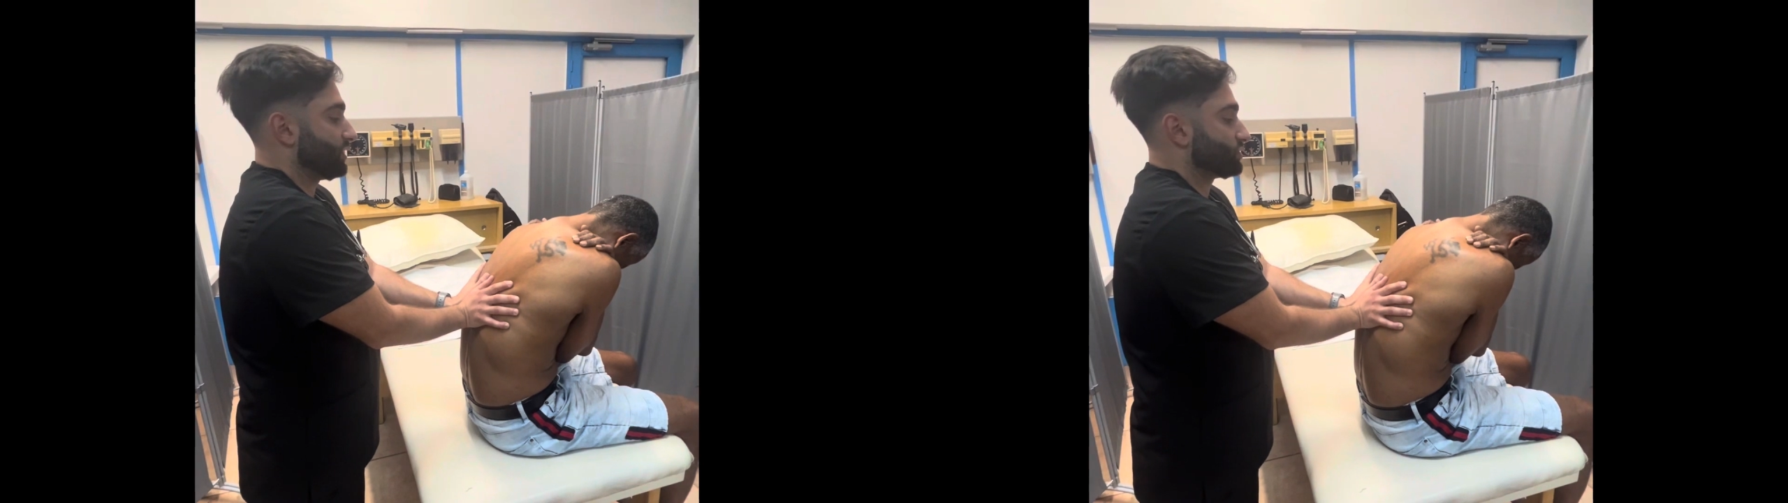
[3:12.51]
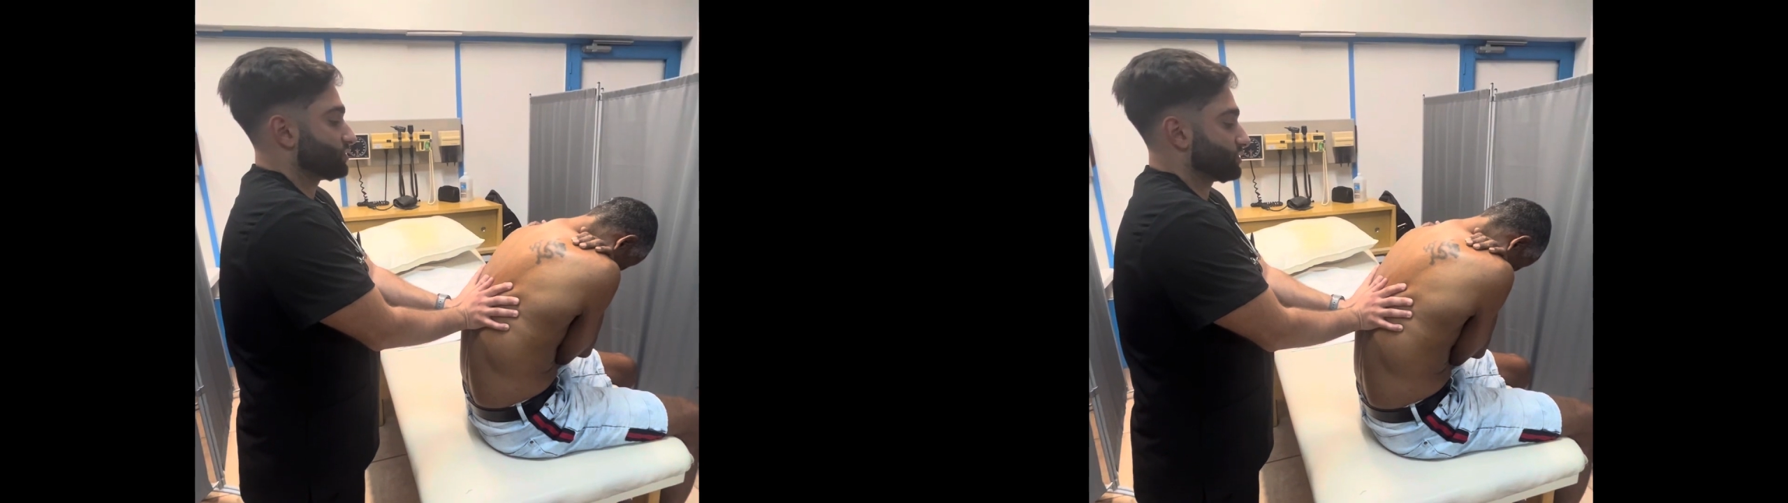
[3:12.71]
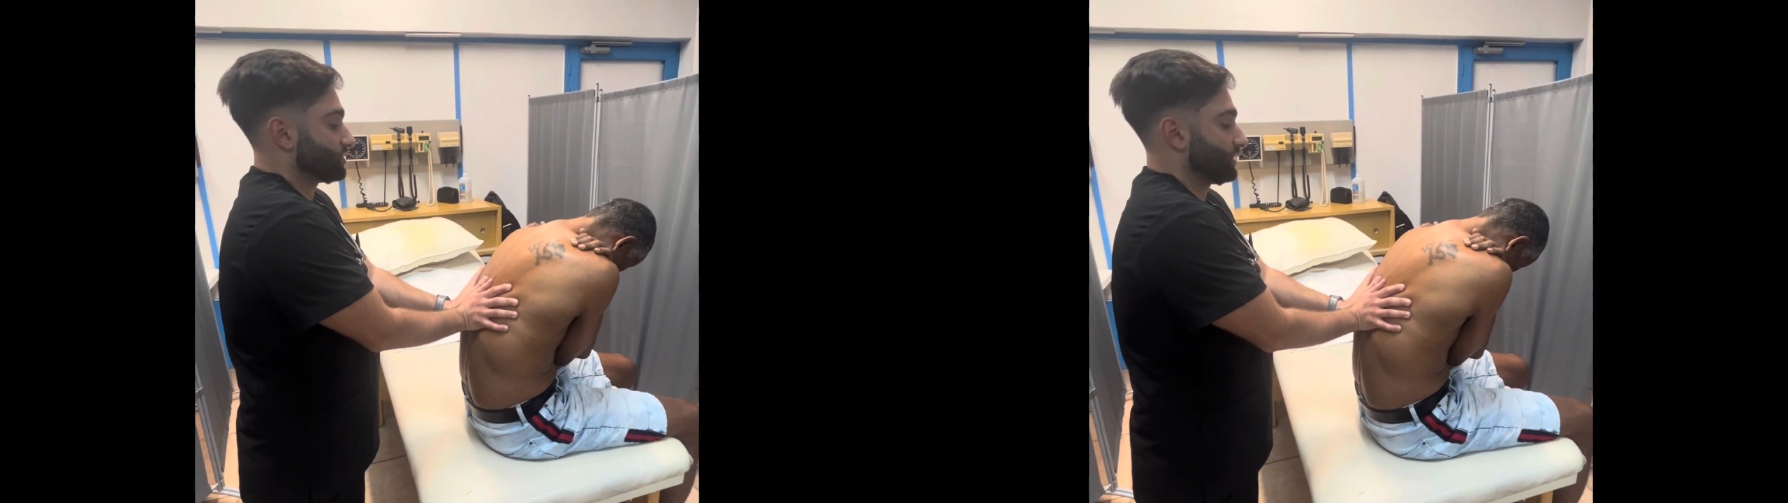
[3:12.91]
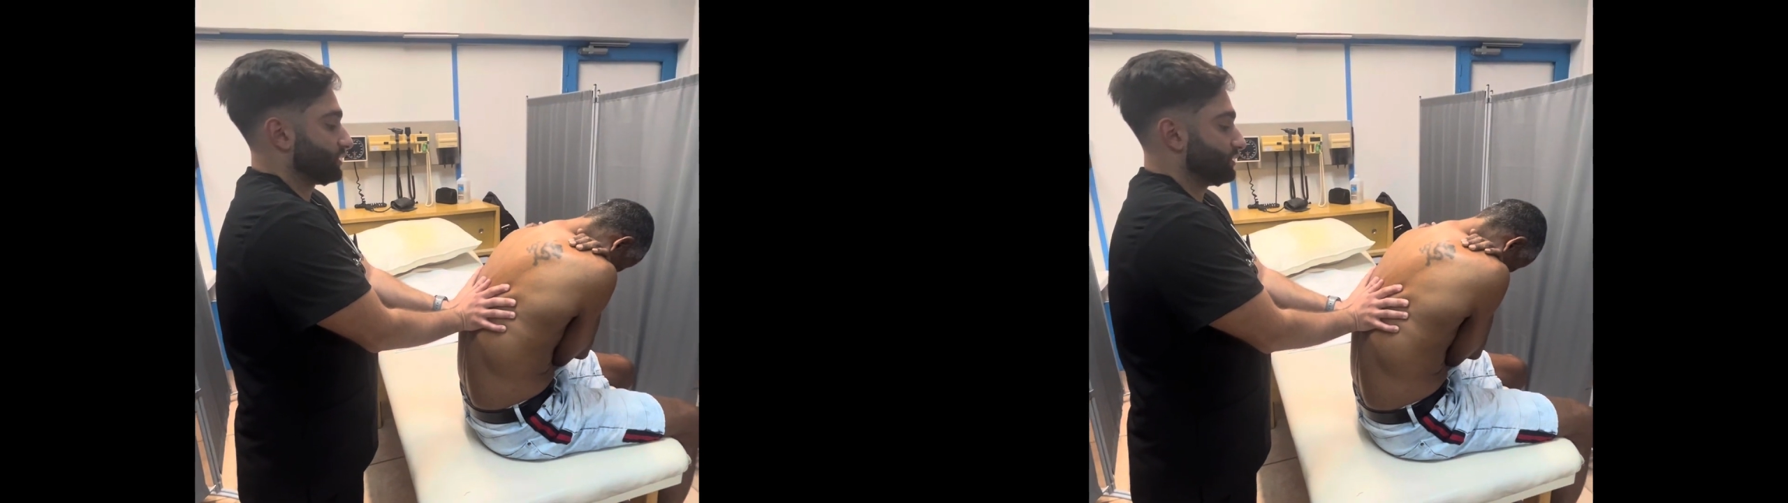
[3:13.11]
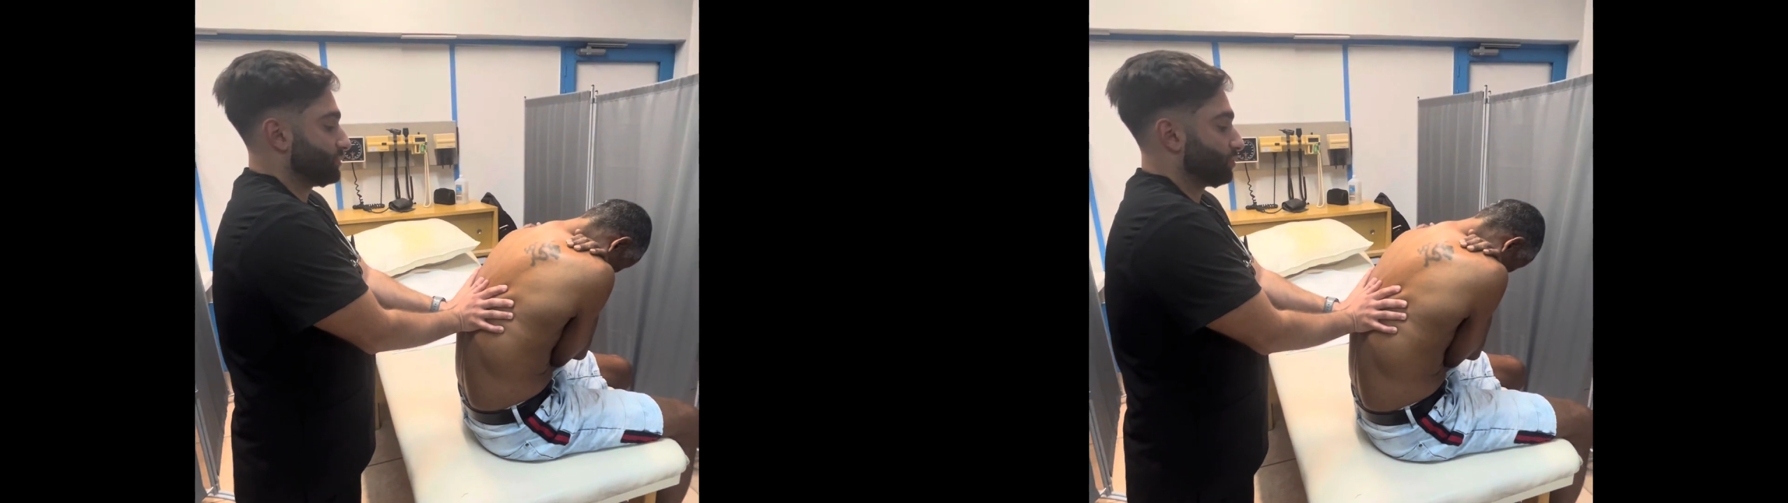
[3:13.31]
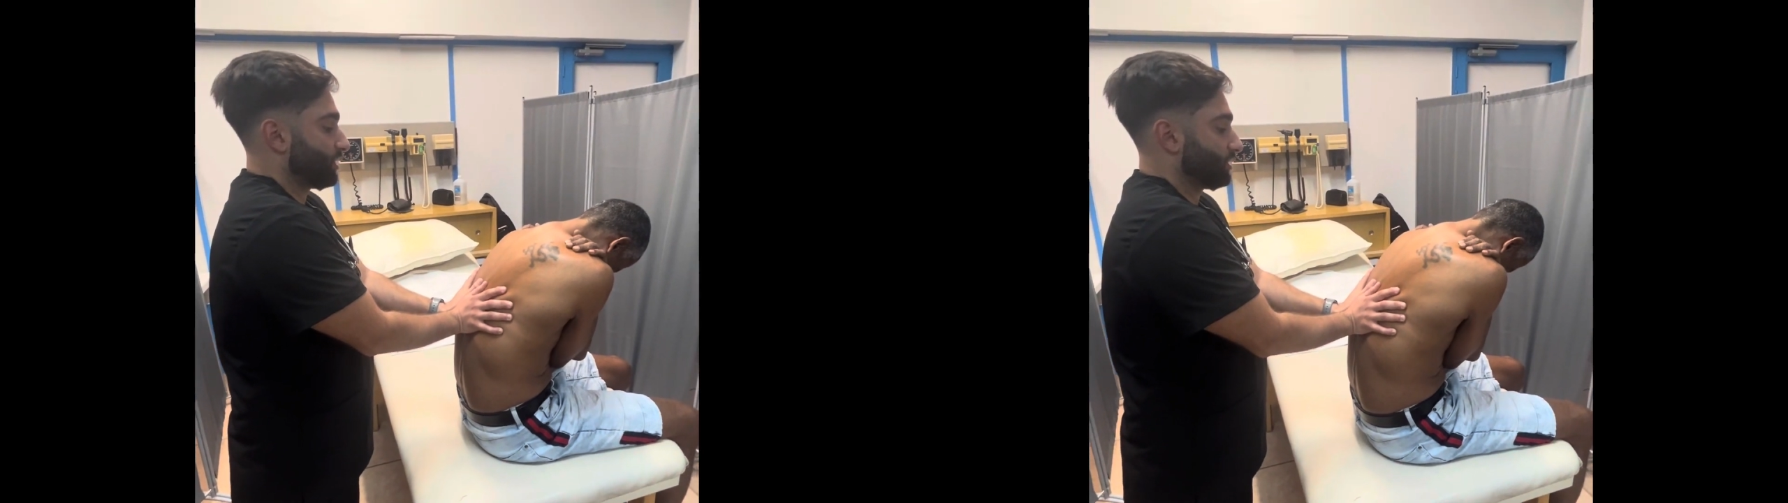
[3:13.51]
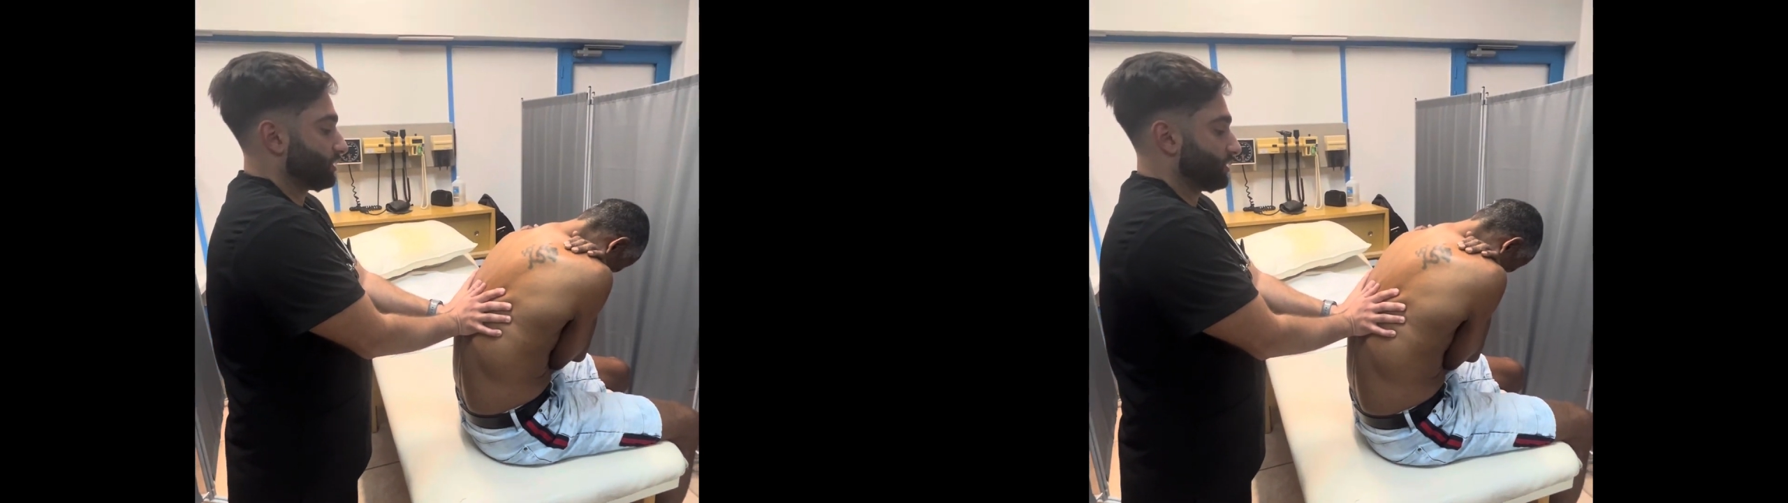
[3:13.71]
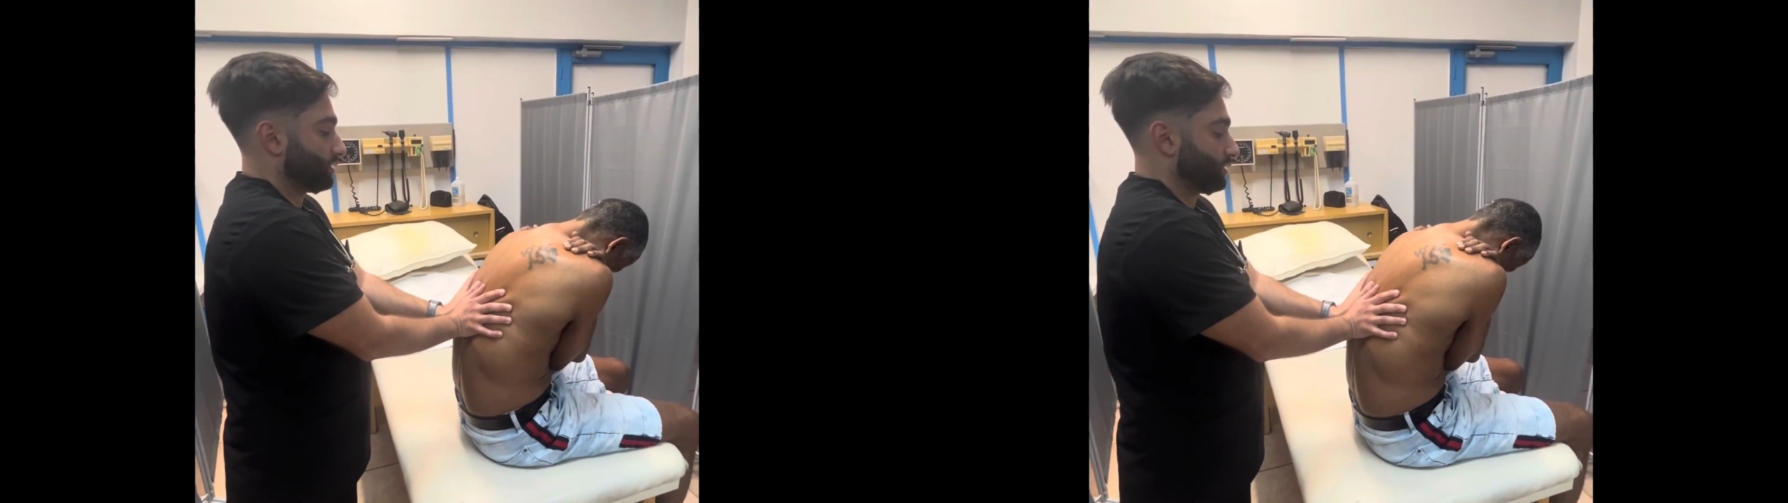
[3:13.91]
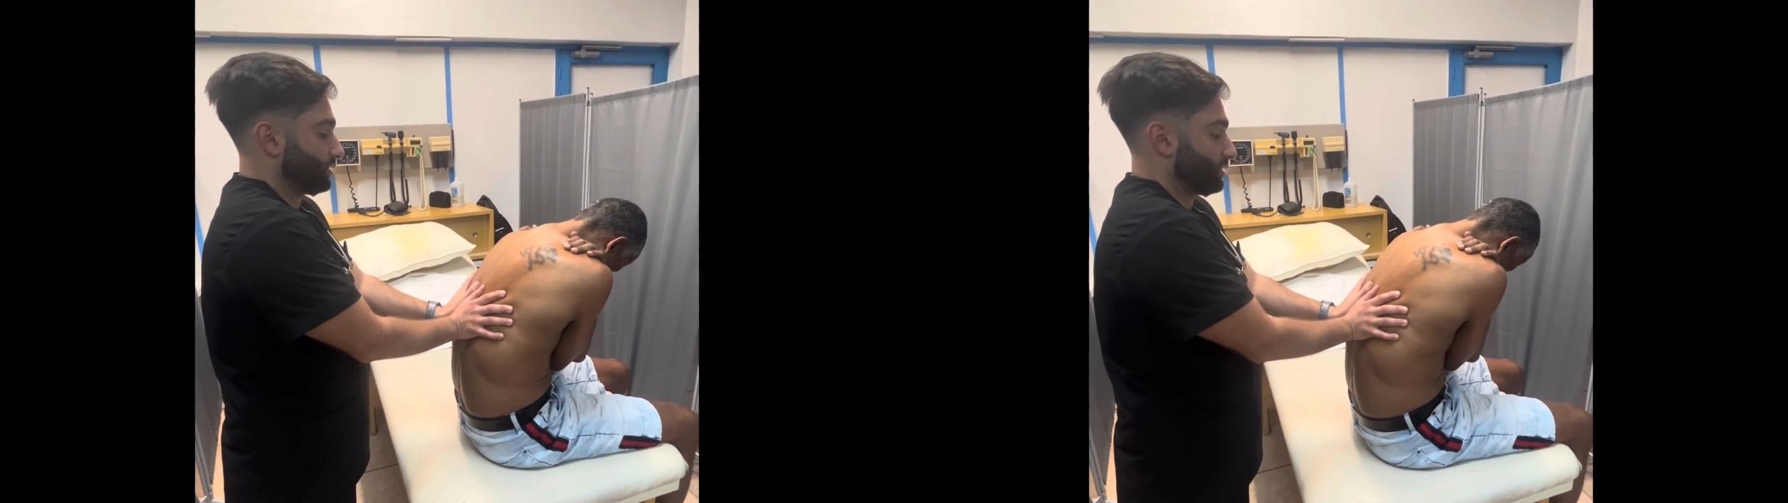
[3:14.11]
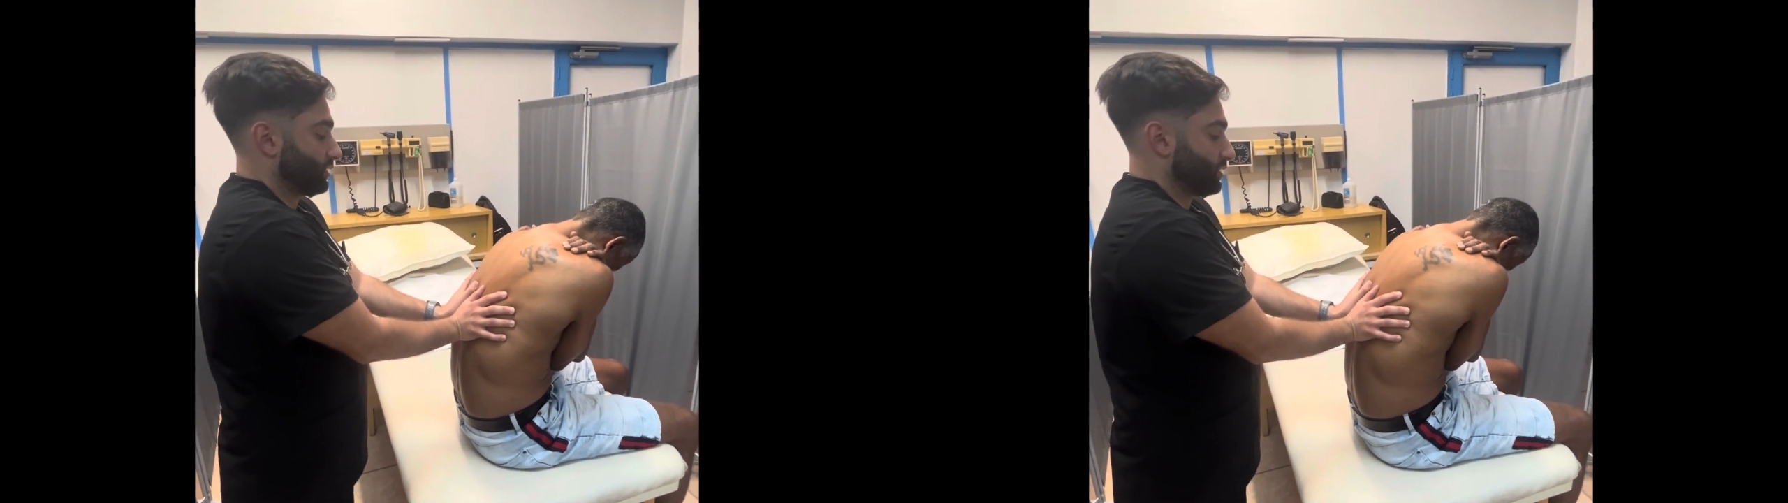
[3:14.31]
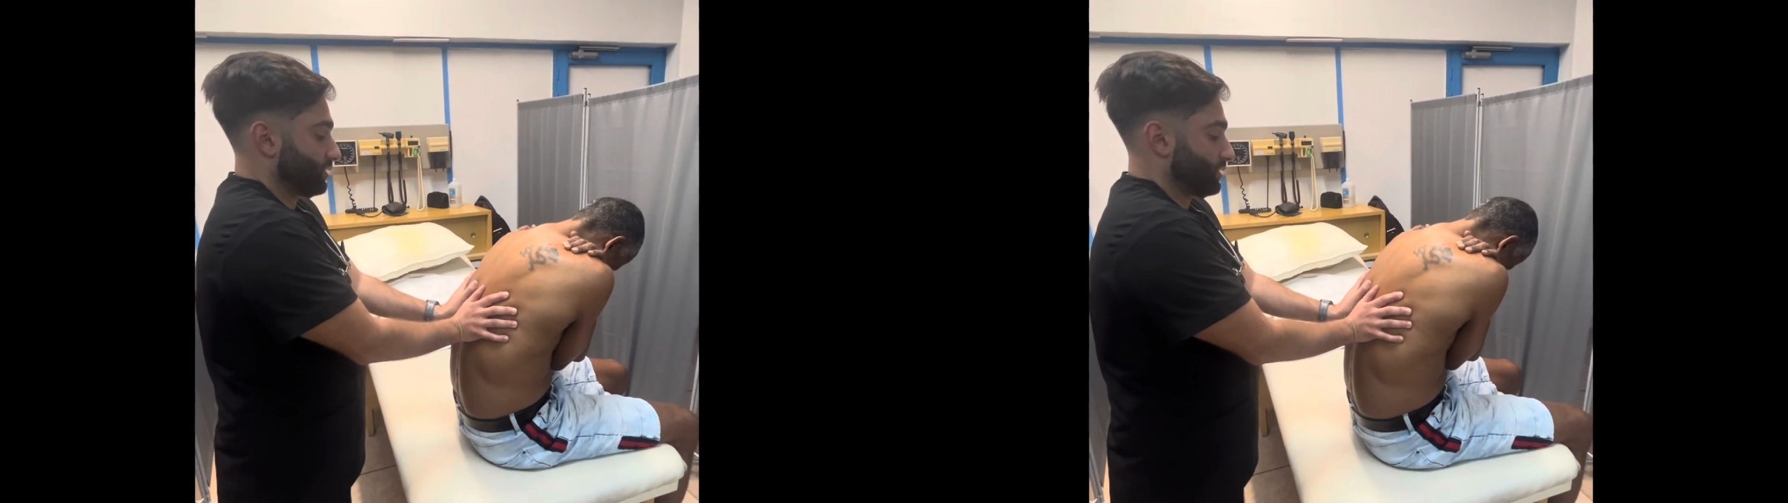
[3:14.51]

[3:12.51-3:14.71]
while I appreciate symmetry